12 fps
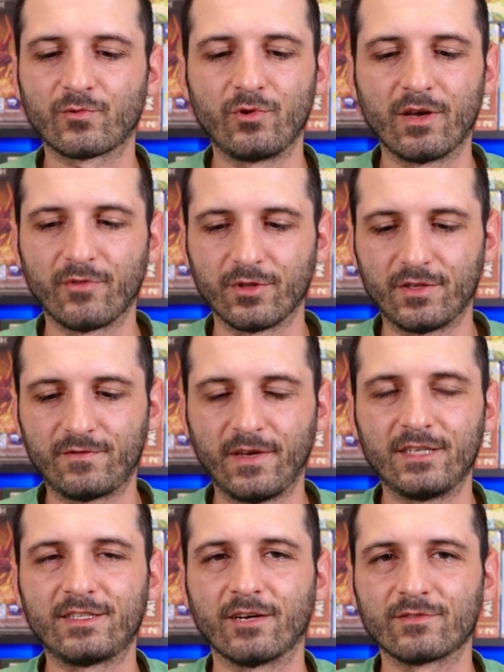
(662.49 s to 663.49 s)
where you have all these
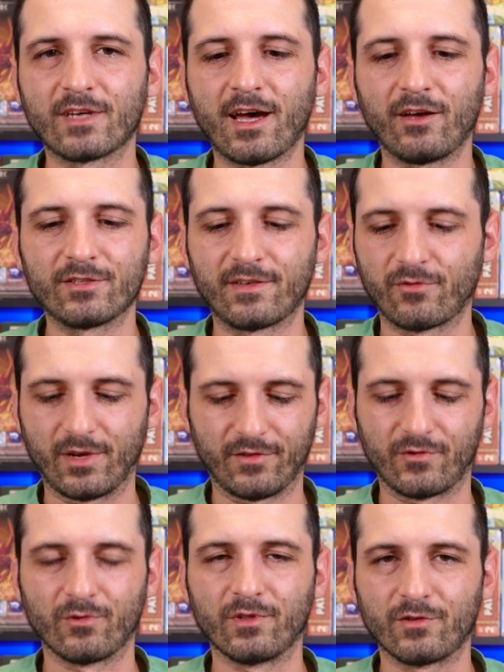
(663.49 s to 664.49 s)
face down tiles. Everyone
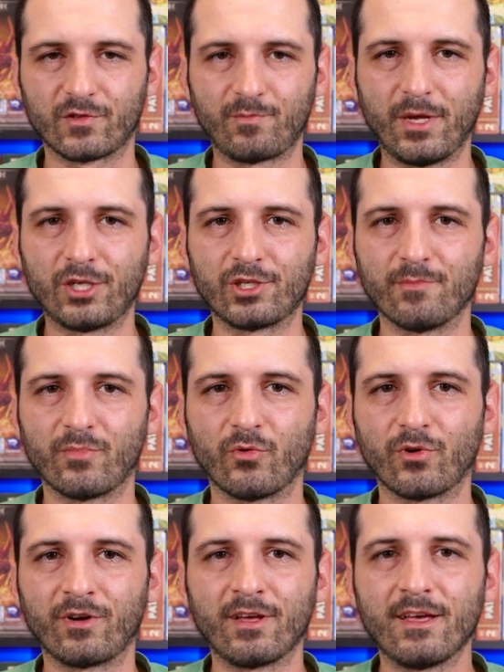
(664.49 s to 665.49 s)
has their own little spaceship
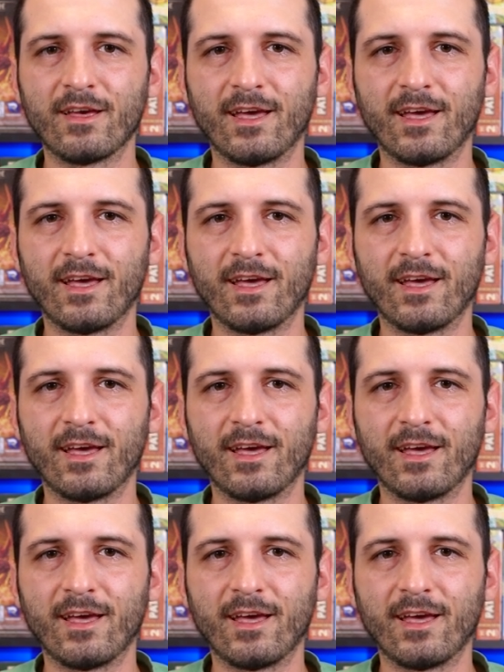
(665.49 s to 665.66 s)
board.